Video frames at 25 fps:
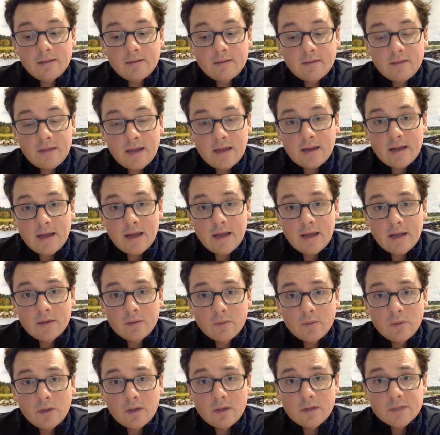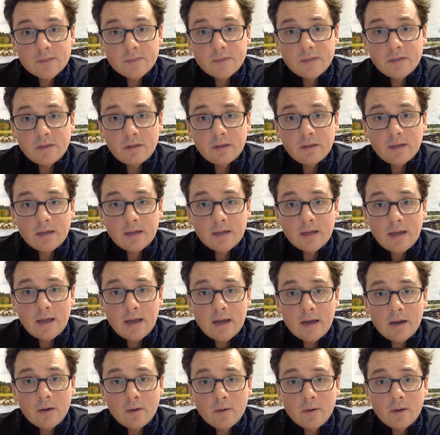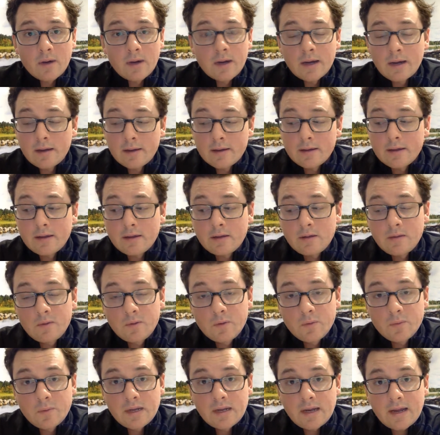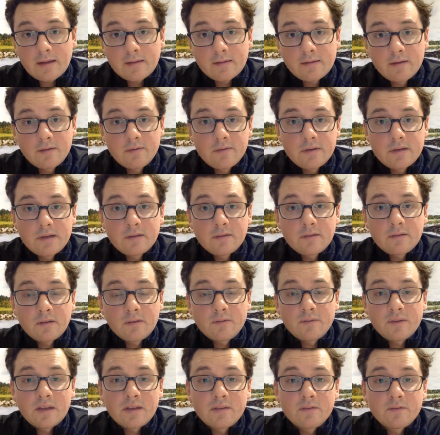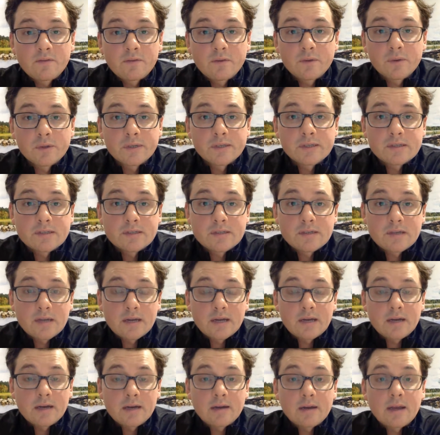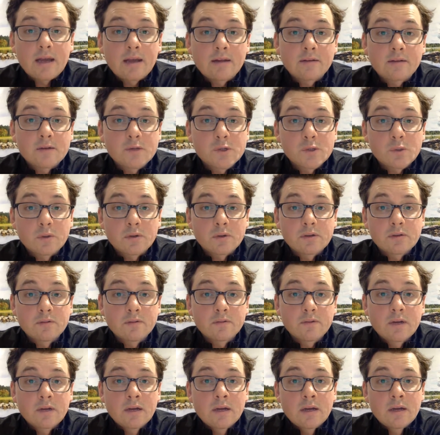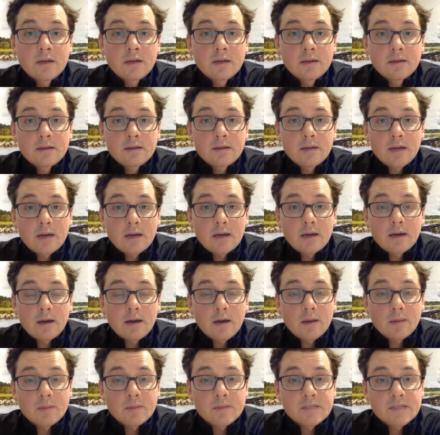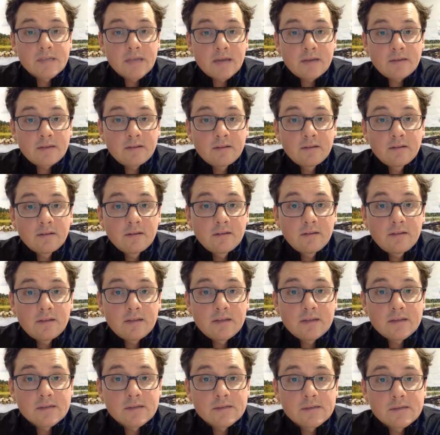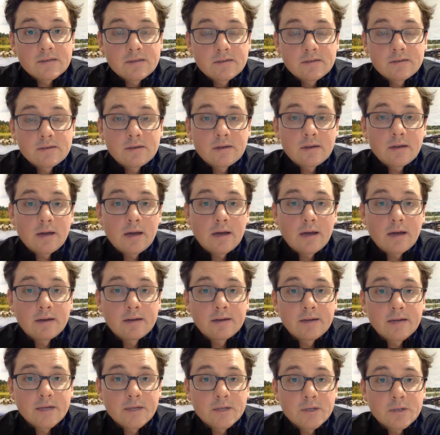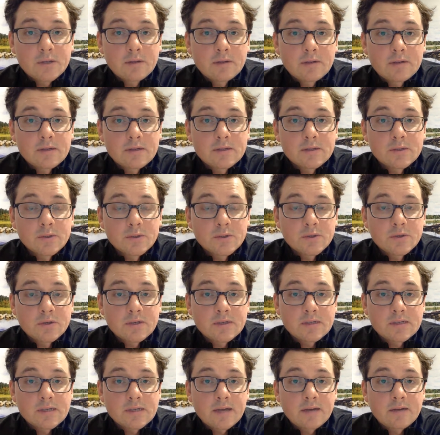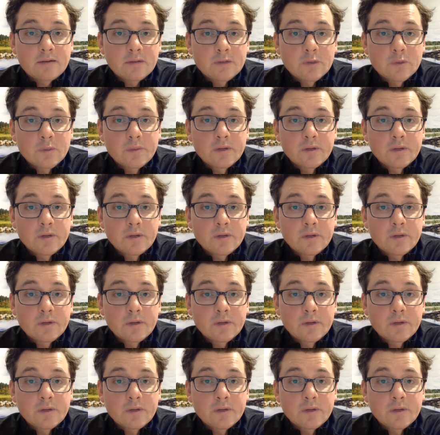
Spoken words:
To that end, we'll also be looking at how human activities have influenced and sort of upset these nutrient cycles.